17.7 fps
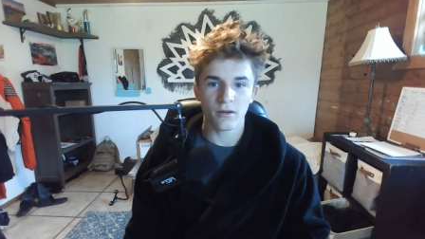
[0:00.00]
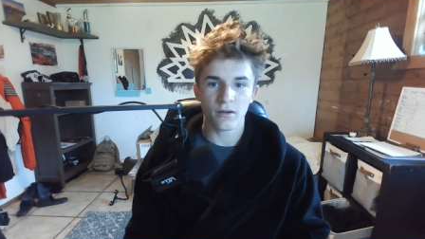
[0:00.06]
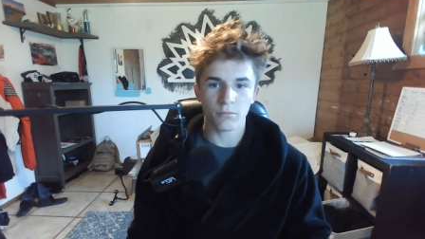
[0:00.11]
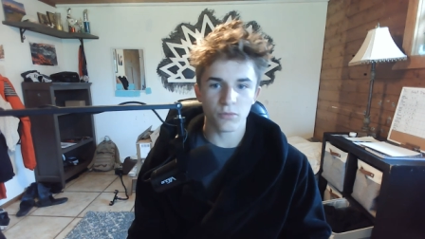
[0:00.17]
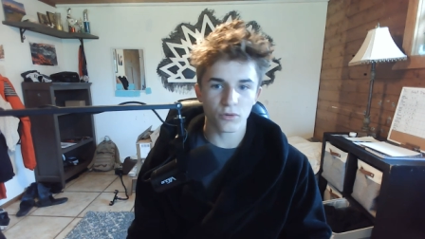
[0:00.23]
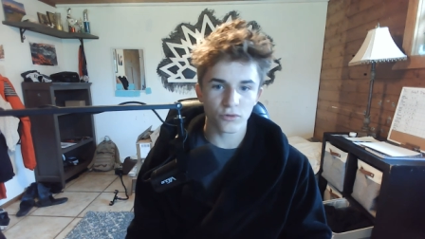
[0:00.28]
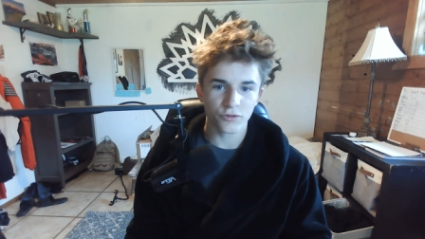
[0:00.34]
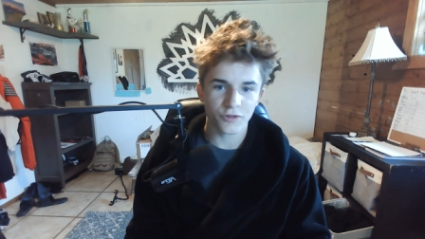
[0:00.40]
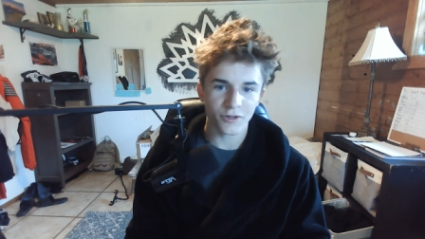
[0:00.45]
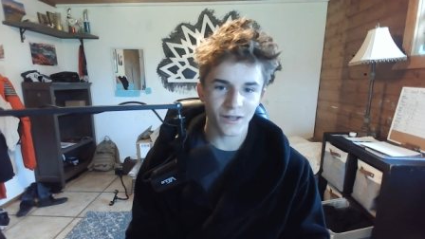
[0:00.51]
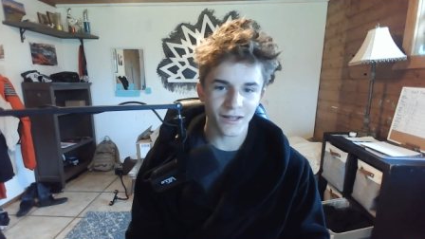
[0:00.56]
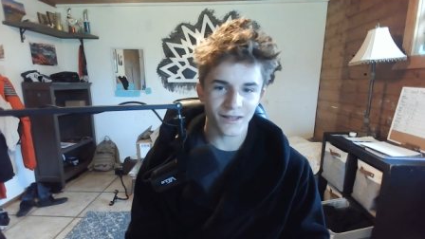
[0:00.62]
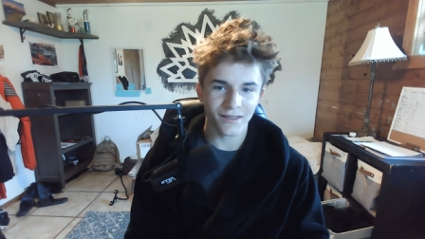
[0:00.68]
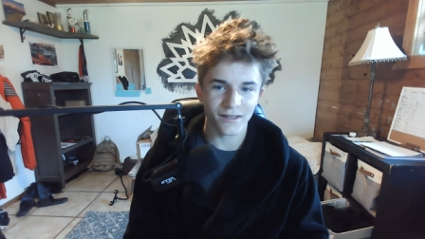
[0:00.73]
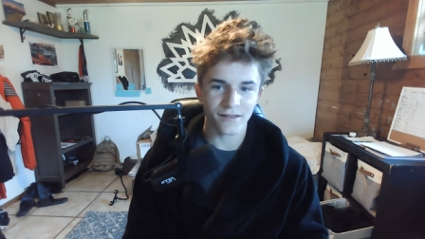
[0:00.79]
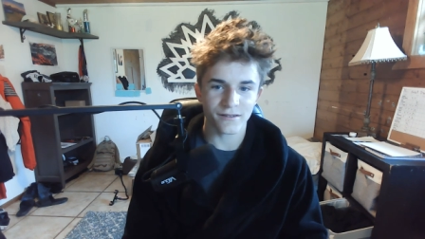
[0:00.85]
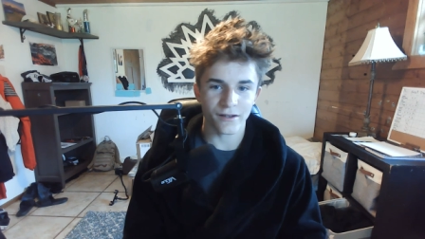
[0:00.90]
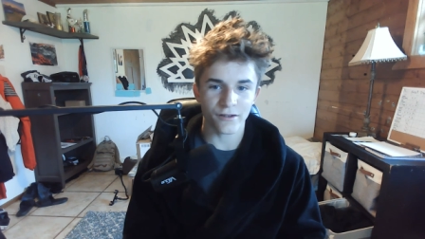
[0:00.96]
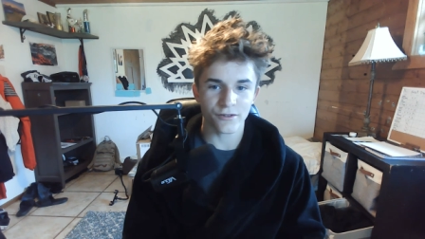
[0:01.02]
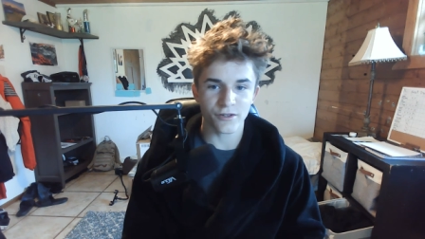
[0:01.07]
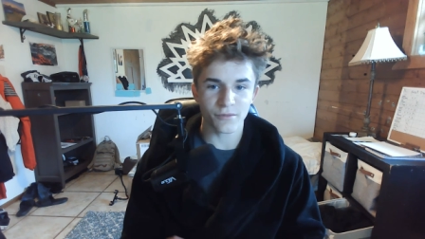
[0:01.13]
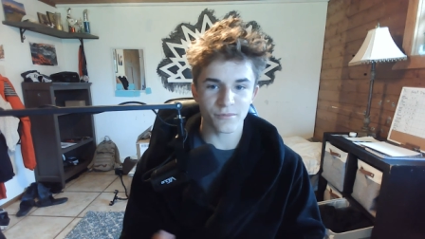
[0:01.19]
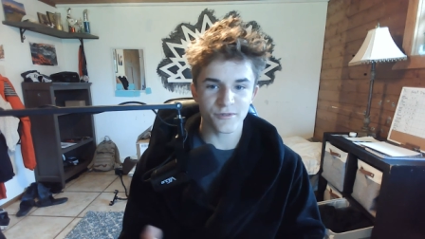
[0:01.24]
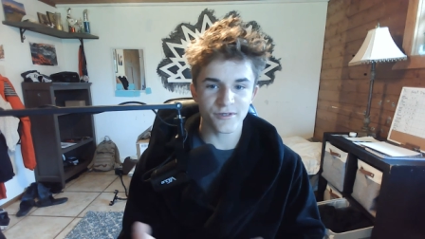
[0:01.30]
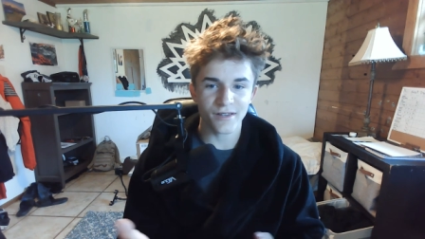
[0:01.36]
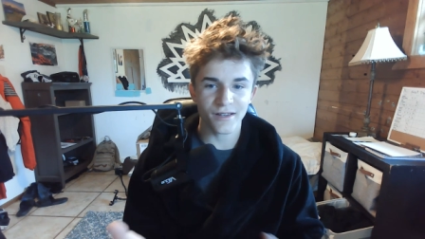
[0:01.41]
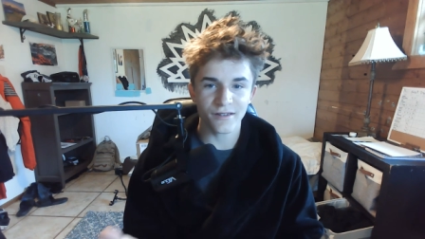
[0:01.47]
bullshit like this. I was
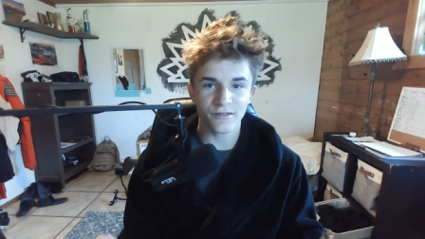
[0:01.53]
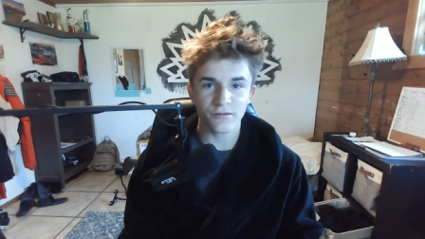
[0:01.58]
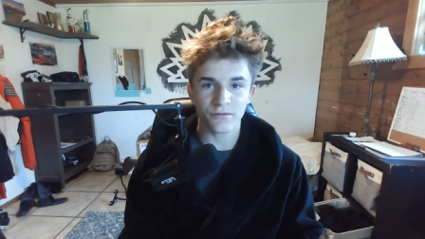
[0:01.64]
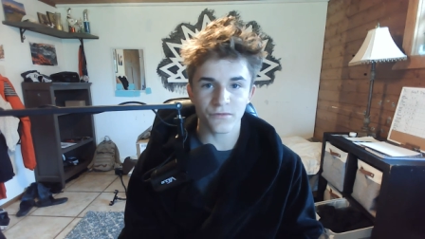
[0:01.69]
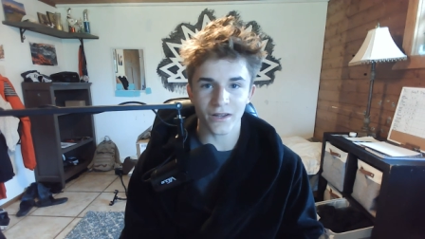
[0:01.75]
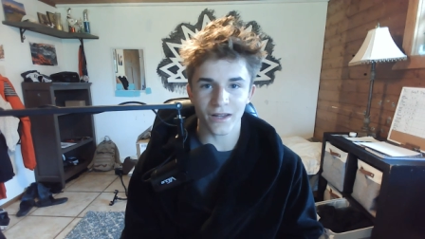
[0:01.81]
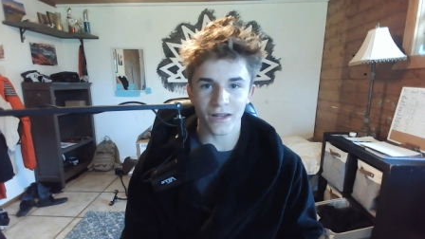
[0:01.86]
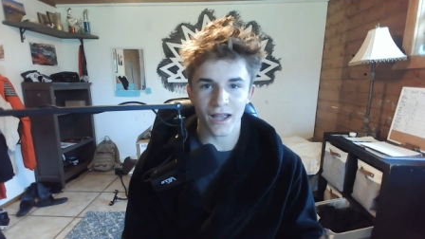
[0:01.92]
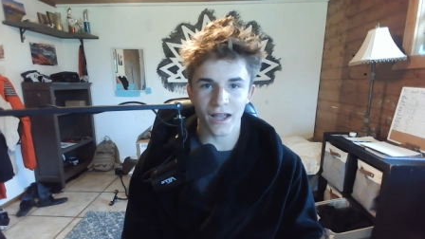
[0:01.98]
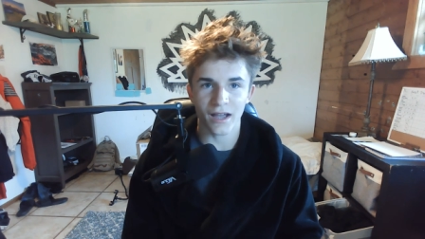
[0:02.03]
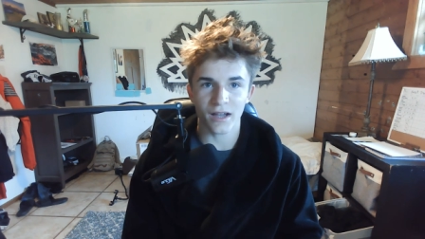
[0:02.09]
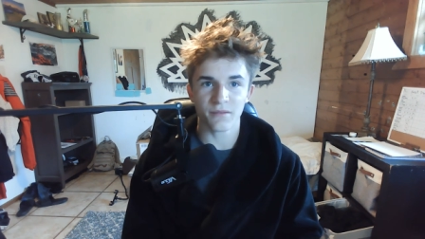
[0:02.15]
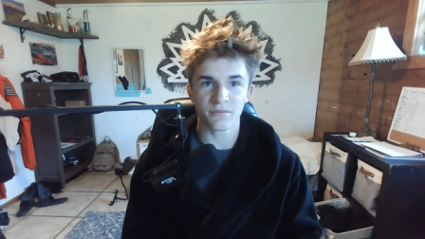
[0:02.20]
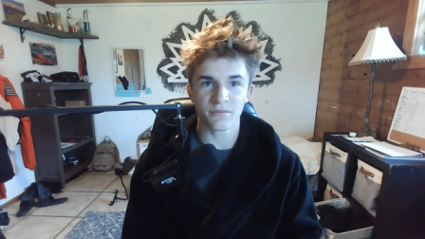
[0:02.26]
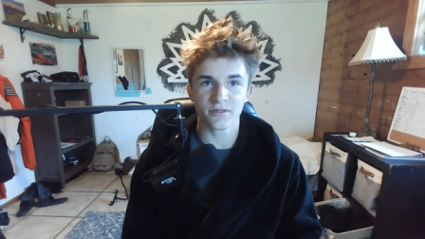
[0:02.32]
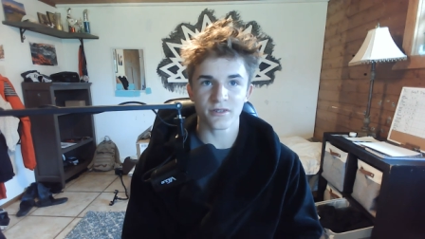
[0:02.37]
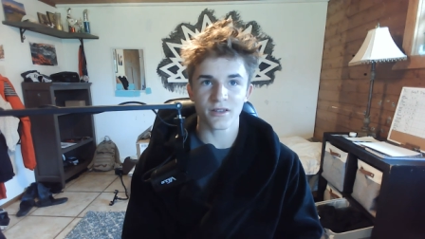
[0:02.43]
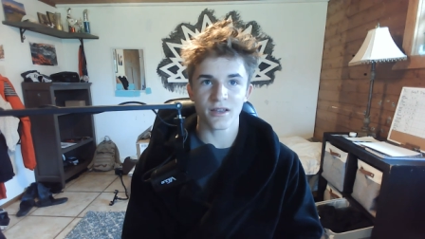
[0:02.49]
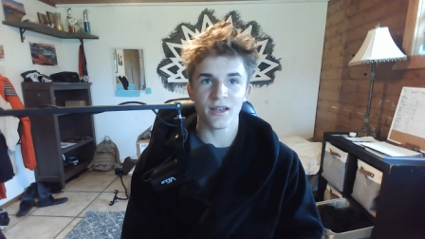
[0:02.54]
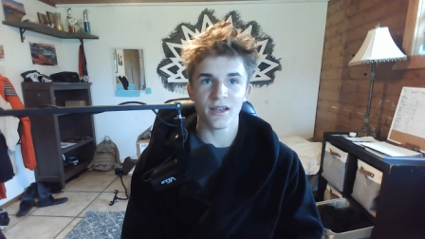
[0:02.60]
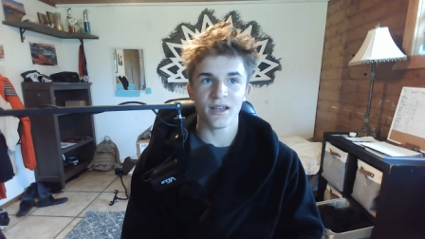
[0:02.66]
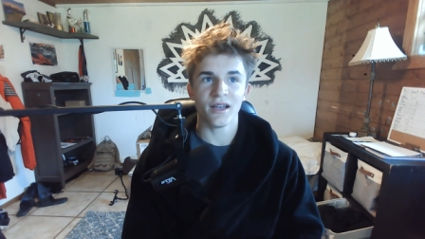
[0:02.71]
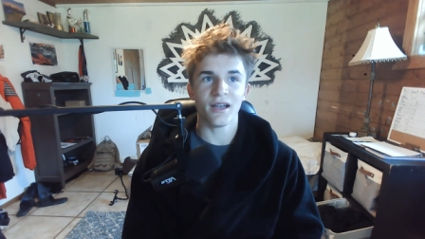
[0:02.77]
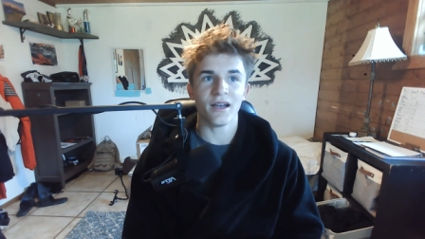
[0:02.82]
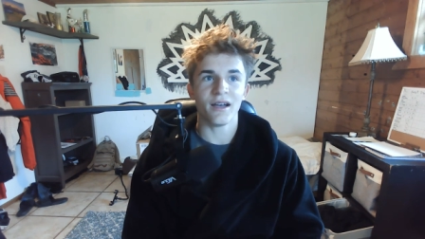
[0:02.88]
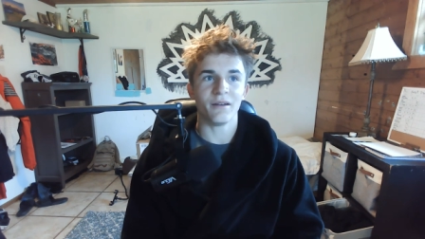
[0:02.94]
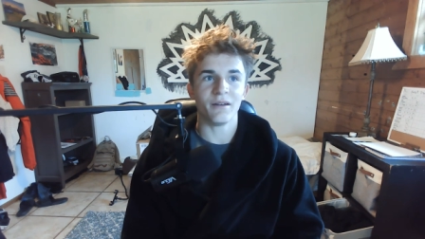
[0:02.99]
obsessed with getting abs
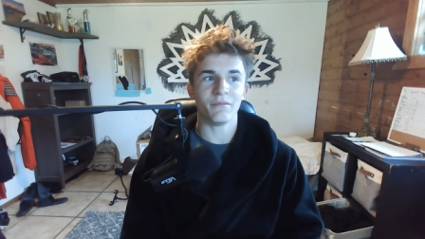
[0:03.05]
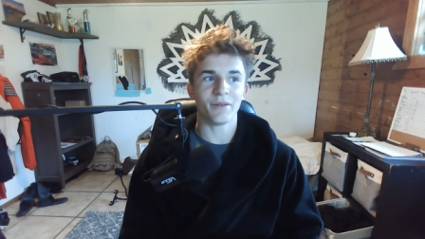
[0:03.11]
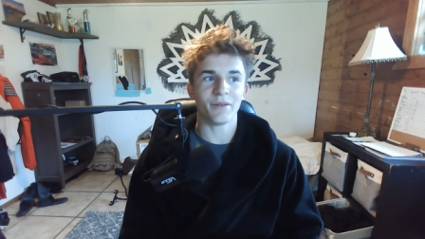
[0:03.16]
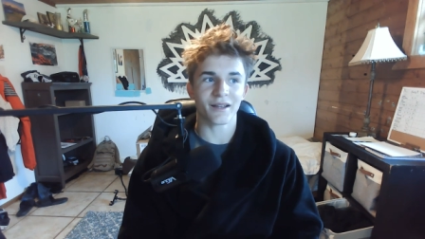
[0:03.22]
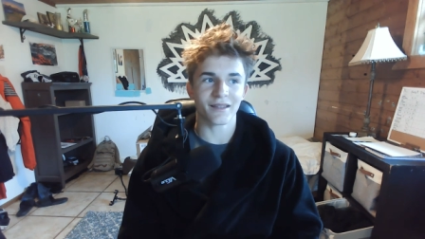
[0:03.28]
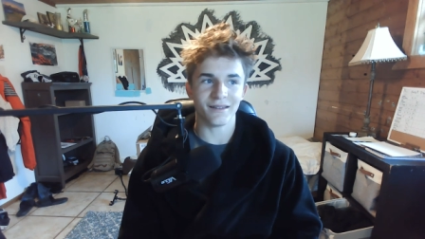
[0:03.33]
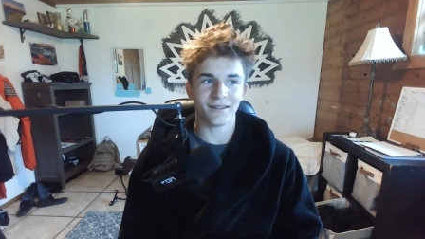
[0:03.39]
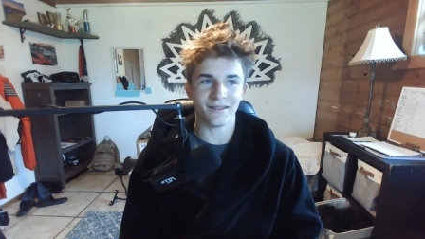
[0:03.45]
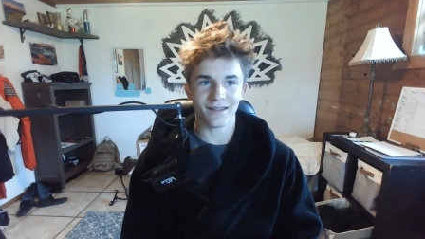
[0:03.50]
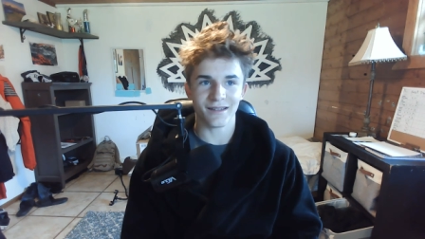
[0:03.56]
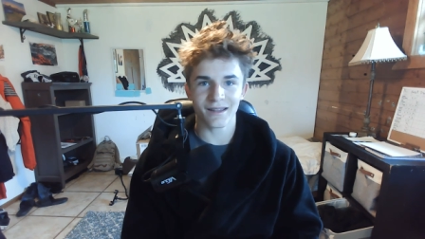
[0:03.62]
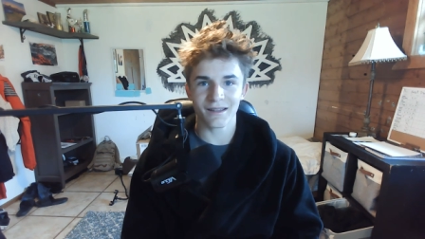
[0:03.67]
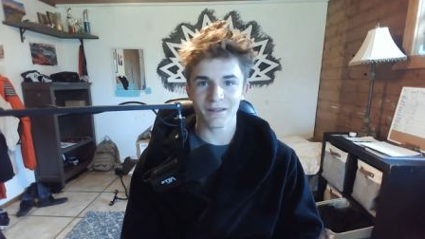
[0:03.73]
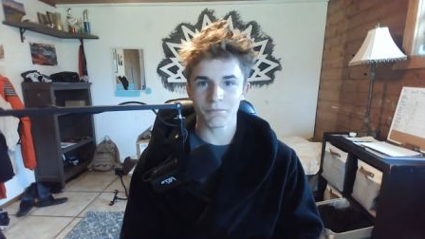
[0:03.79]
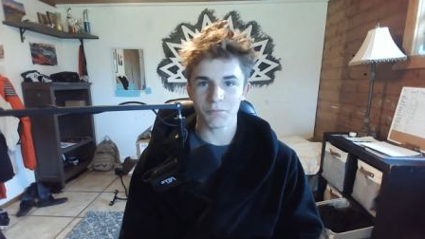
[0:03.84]
back in the day.